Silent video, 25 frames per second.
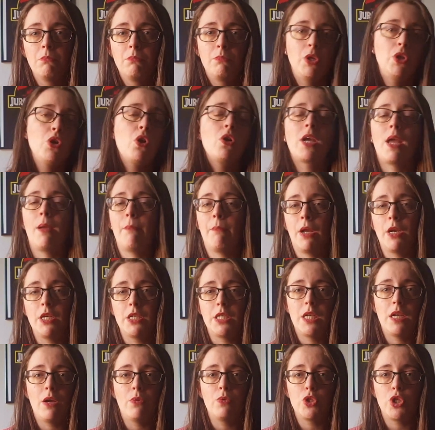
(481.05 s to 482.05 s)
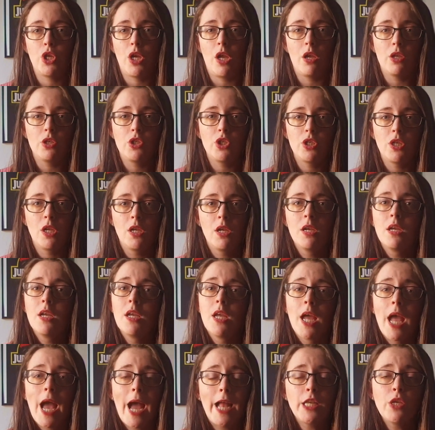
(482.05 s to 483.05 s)
You're not getting married in our church.
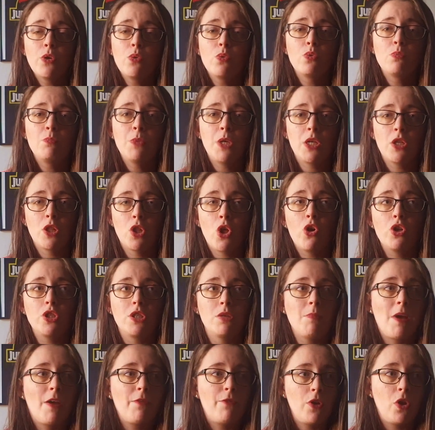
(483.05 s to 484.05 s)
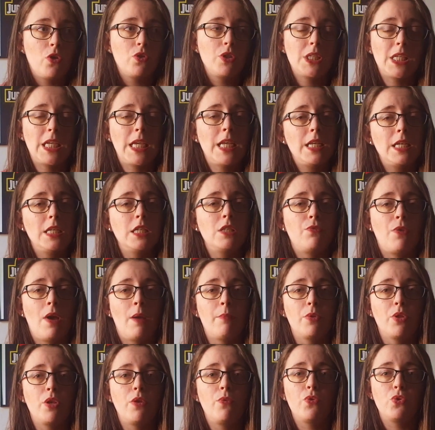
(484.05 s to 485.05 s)
I knew it would mean a lot to my fiance and his
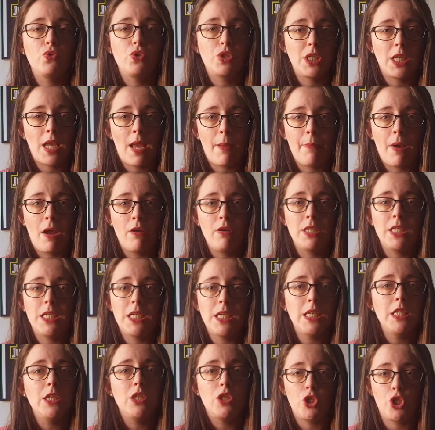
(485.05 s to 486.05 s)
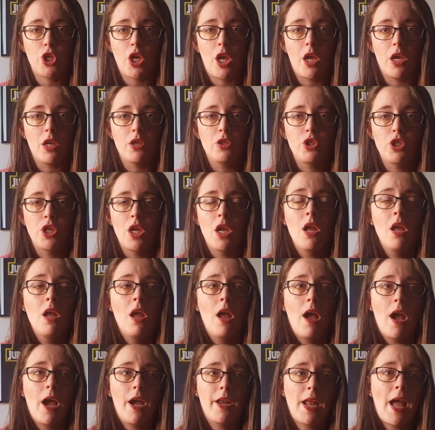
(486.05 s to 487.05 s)
family for us to get married in his church,
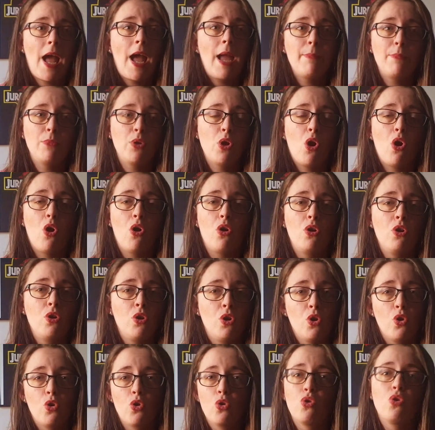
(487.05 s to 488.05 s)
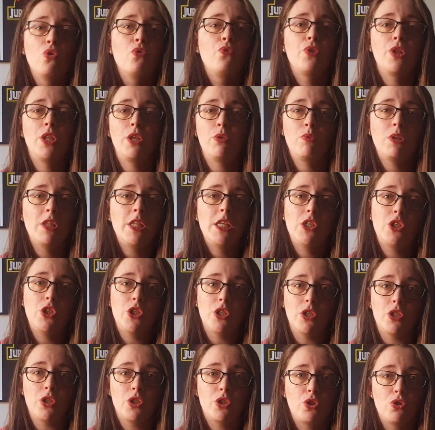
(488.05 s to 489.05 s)
and I'm not overly
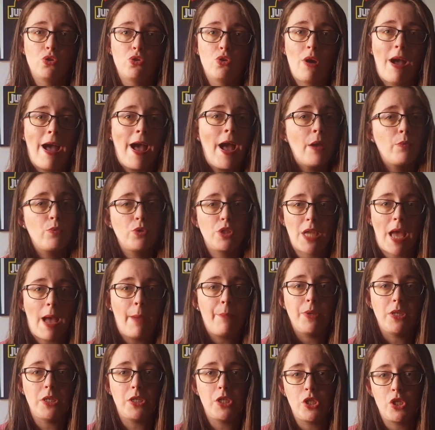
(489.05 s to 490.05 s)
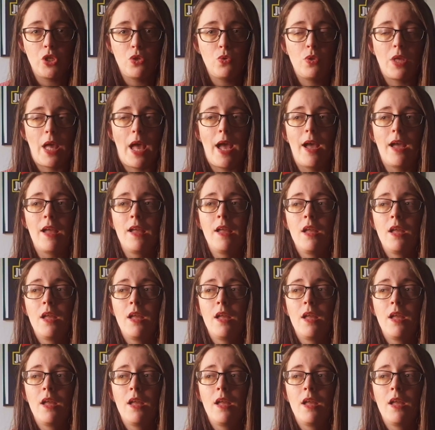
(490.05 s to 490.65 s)
religious, so I was happy to do that.